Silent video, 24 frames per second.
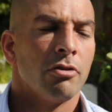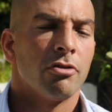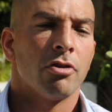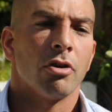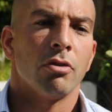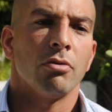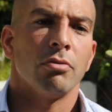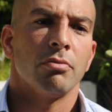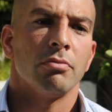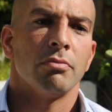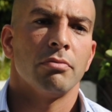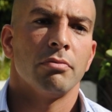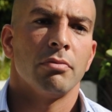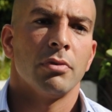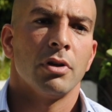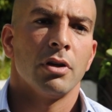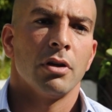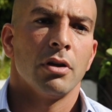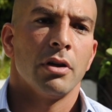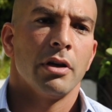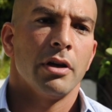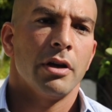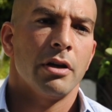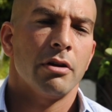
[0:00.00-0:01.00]
So
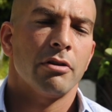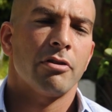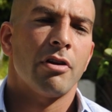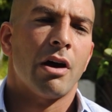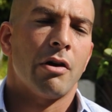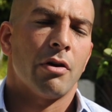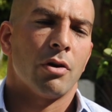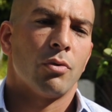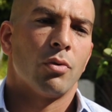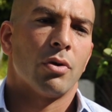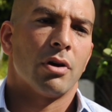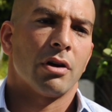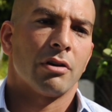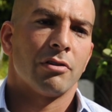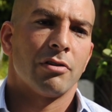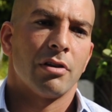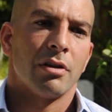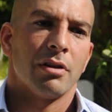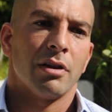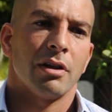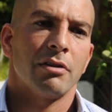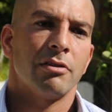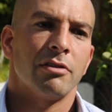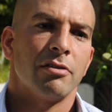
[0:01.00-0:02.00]
here's how it works.
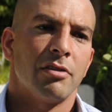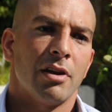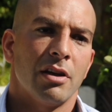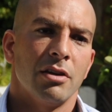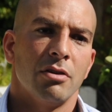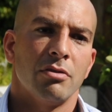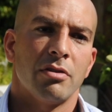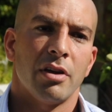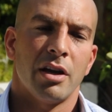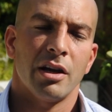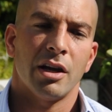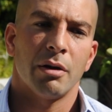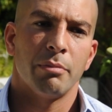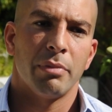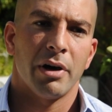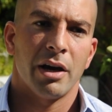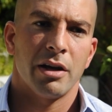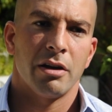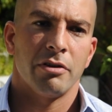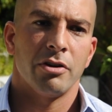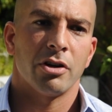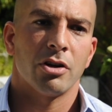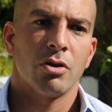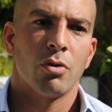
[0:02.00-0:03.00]
Let's say you take a
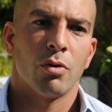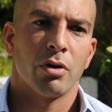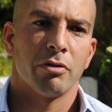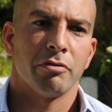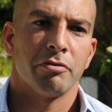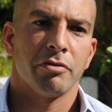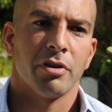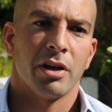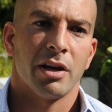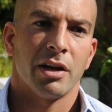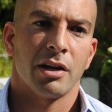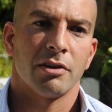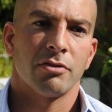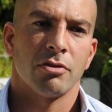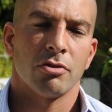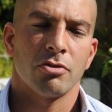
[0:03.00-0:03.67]
bite of your cornflakes.